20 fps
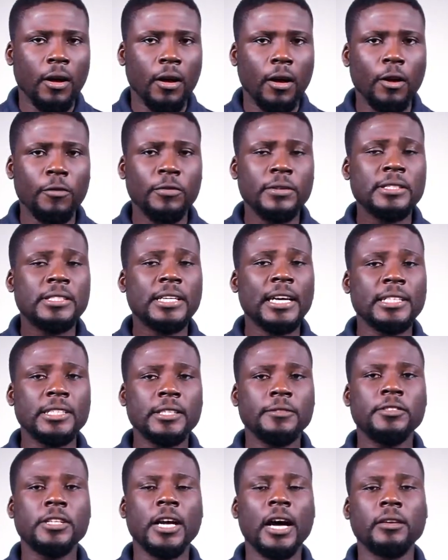of
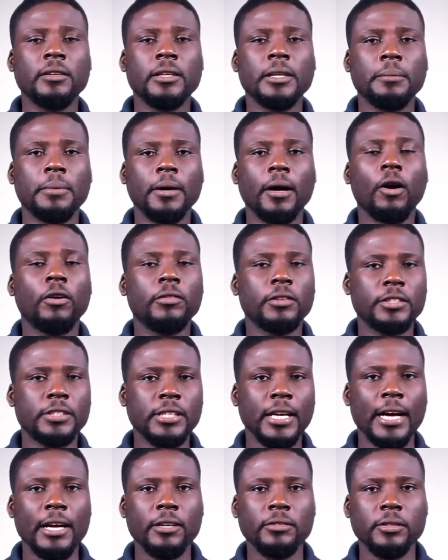intensive child labor on the
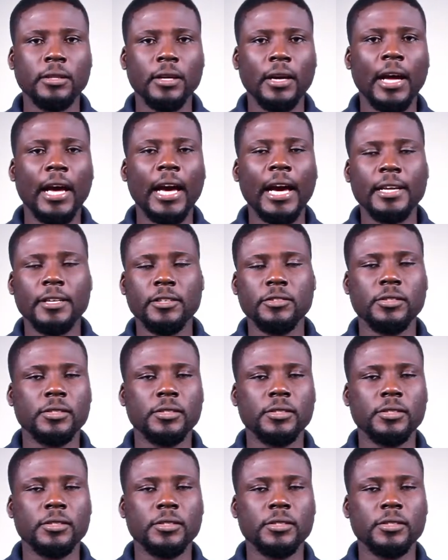child and the